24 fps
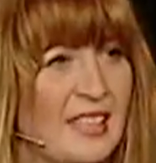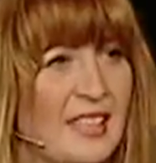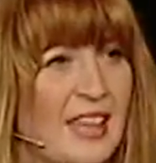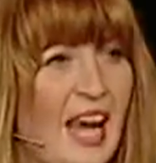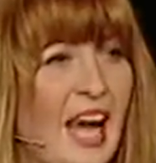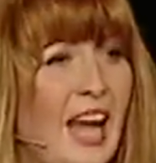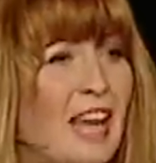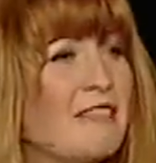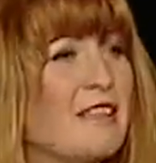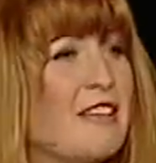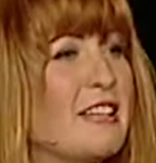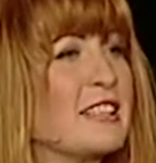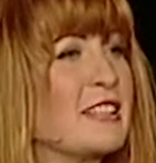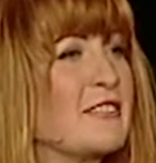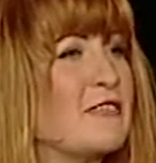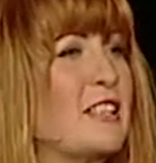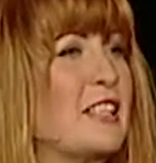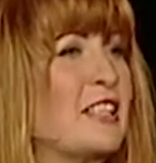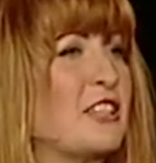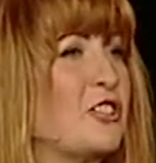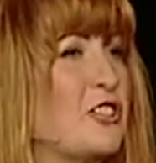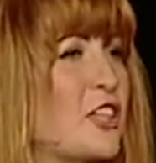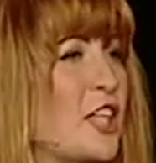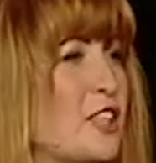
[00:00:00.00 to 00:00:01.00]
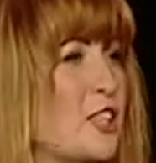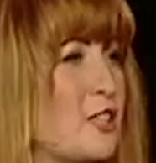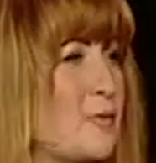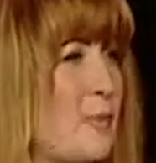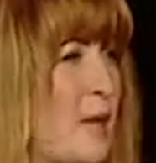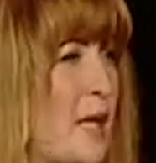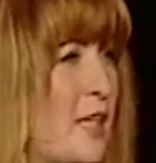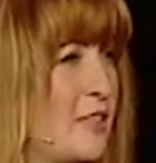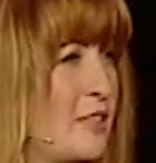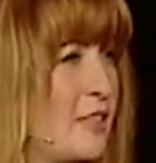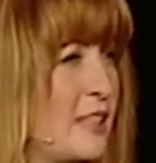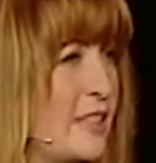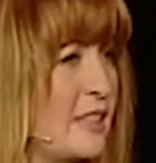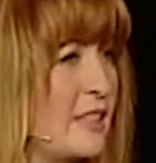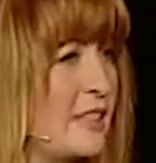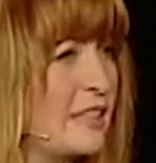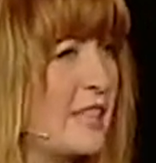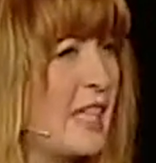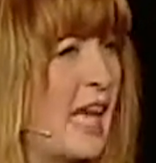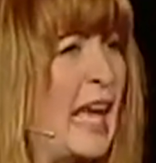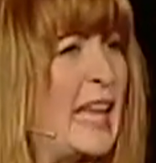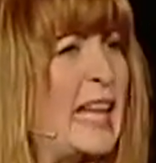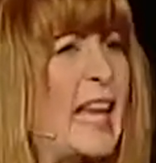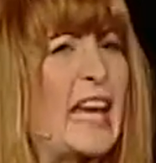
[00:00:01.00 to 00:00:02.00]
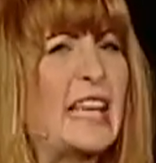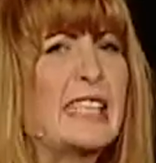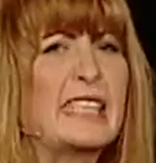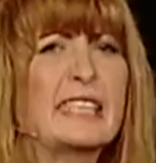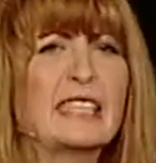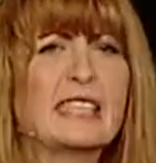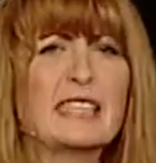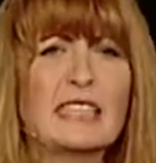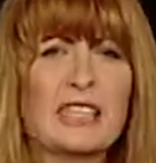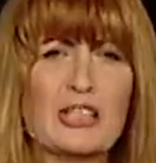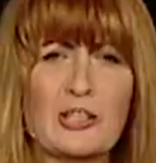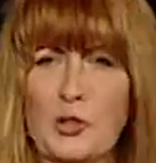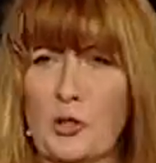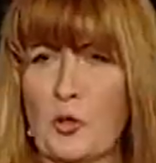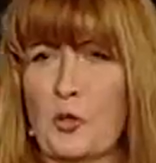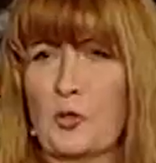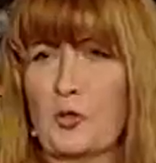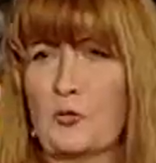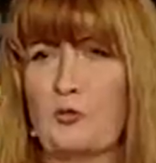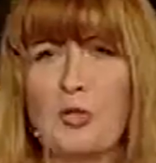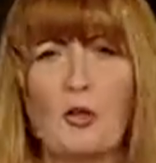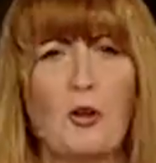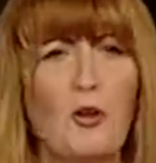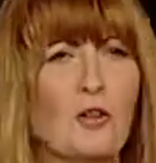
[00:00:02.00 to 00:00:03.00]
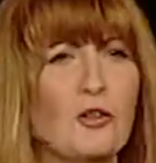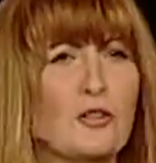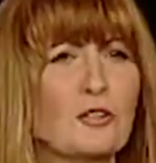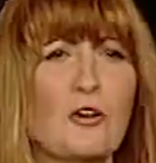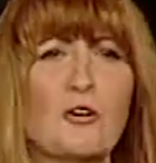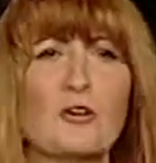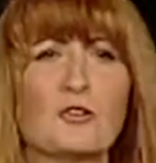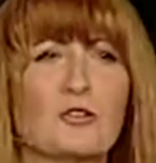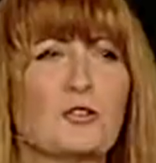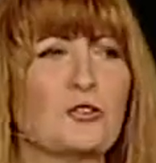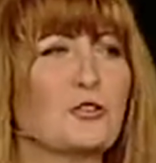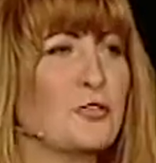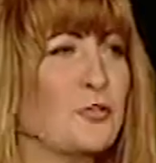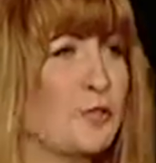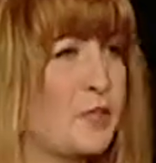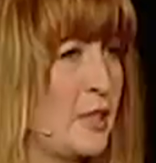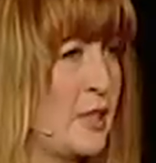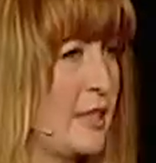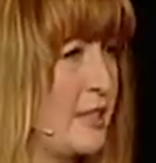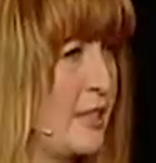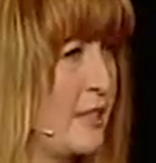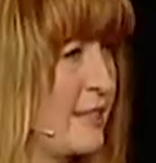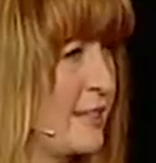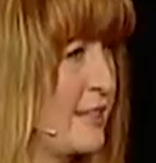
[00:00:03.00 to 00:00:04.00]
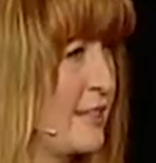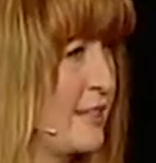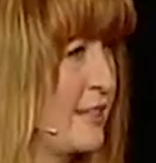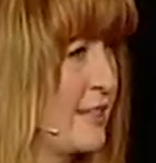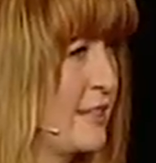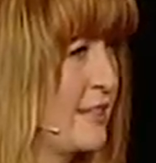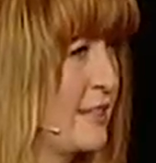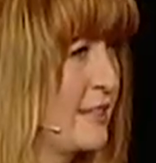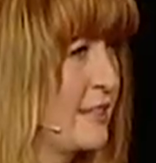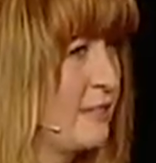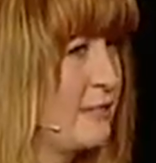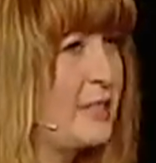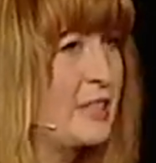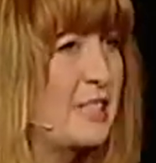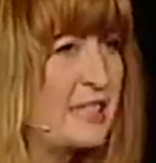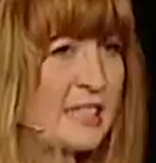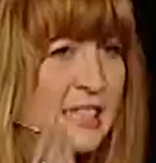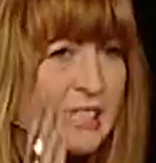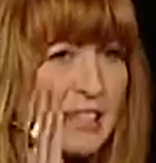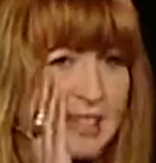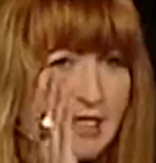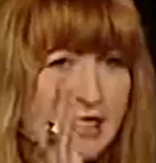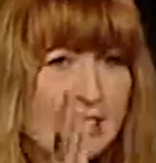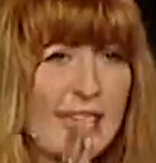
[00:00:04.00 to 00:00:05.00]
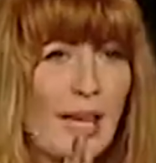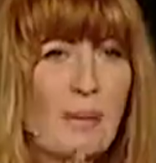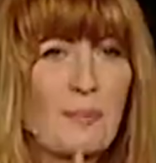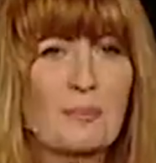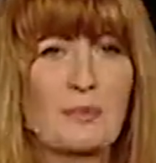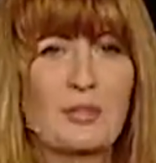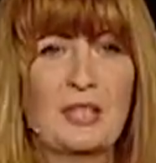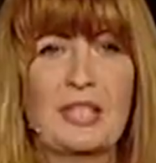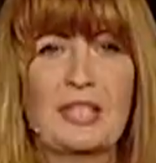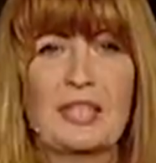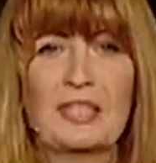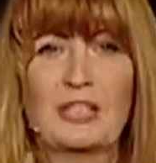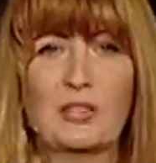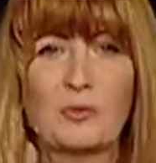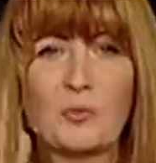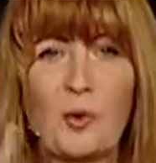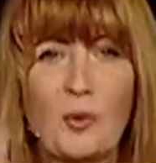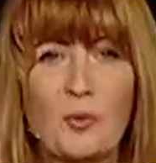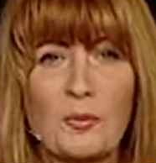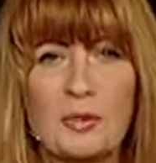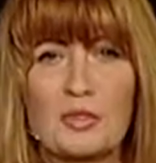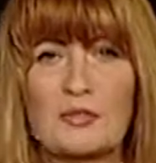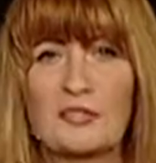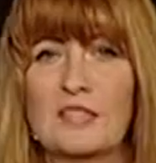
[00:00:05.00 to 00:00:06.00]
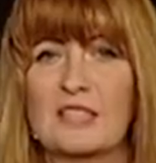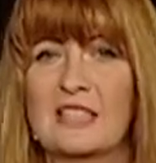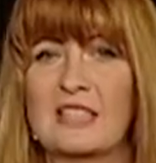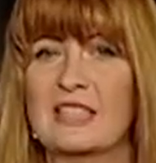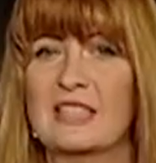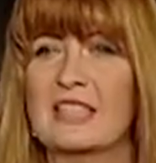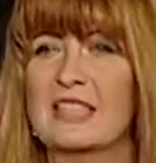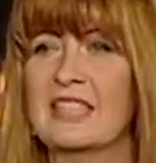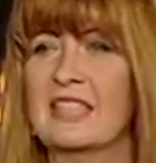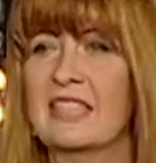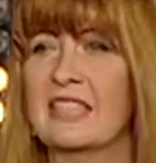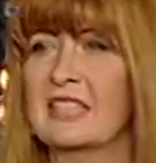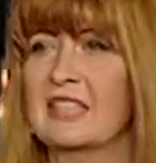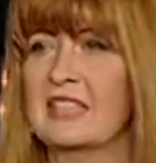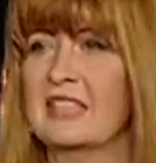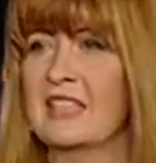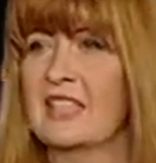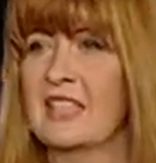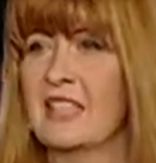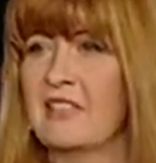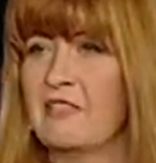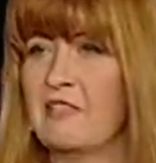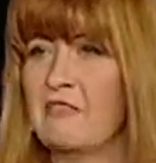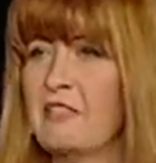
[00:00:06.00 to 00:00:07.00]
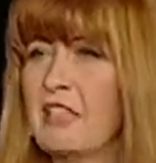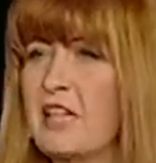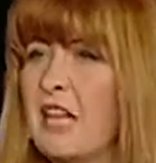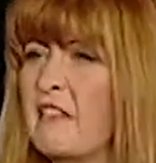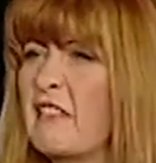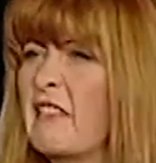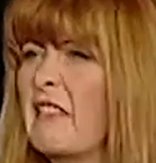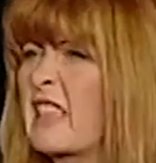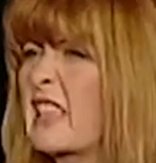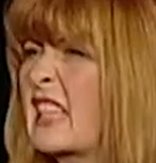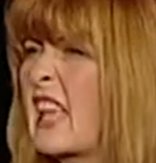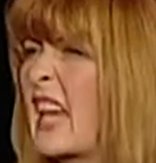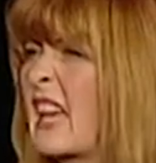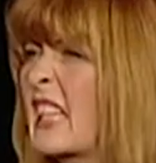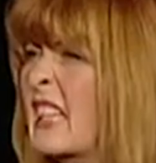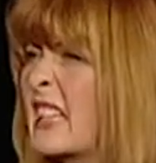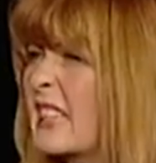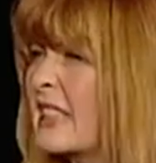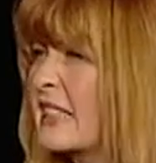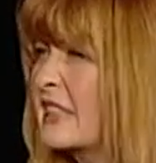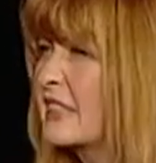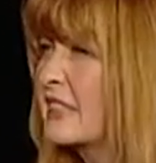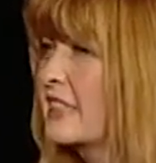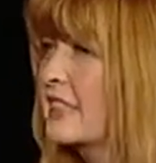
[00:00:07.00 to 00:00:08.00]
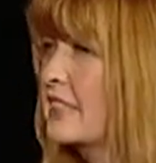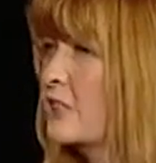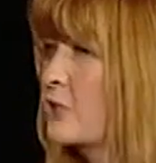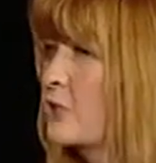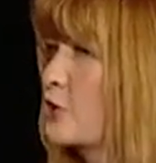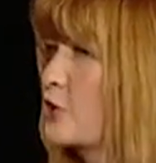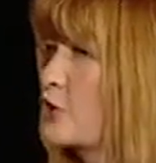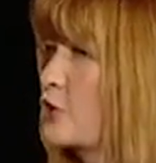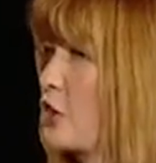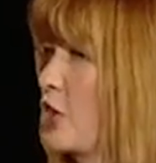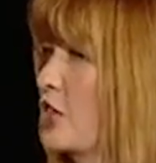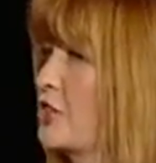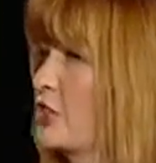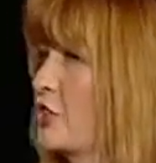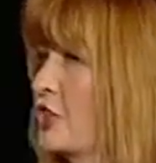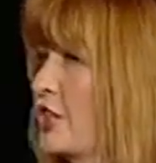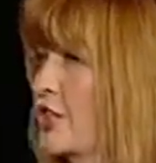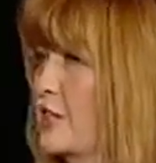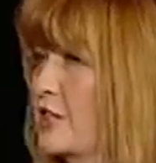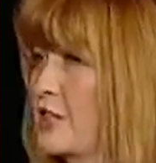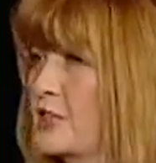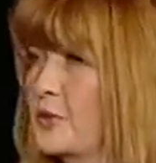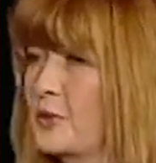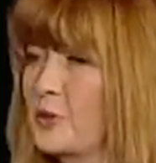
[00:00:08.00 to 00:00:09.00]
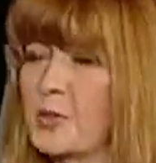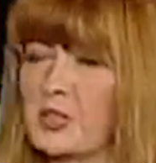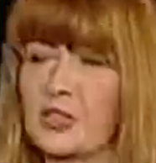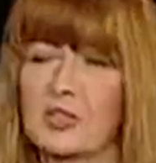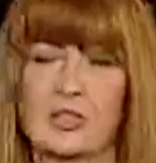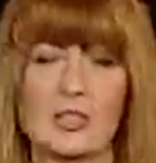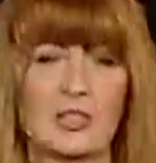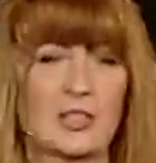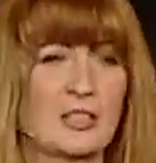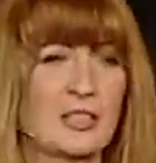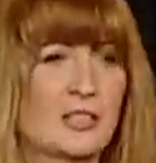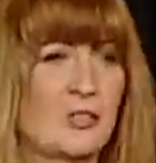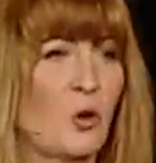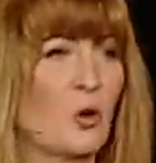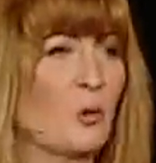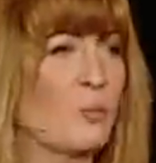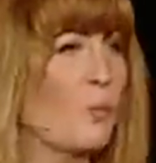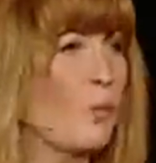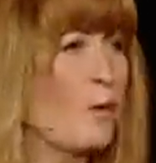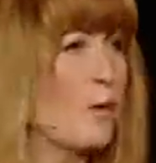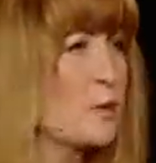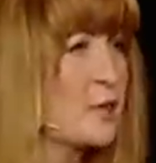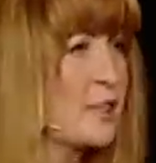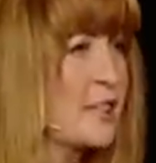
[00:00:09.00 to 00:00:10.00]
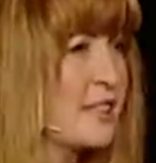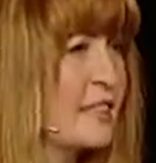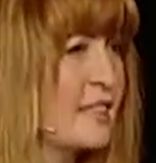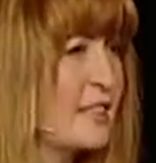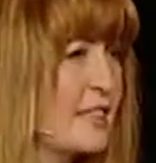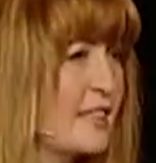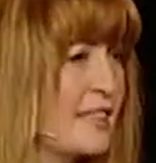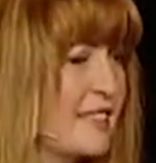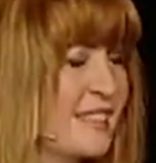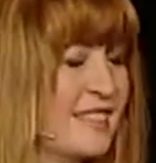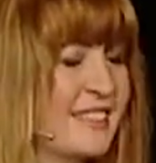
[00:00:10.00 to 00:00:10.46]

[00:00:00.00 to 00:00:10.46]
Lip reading: I was very judgmental, and I still go, we all go through this. We see something, the moment we see it, we have a tendency to judge that situation or person.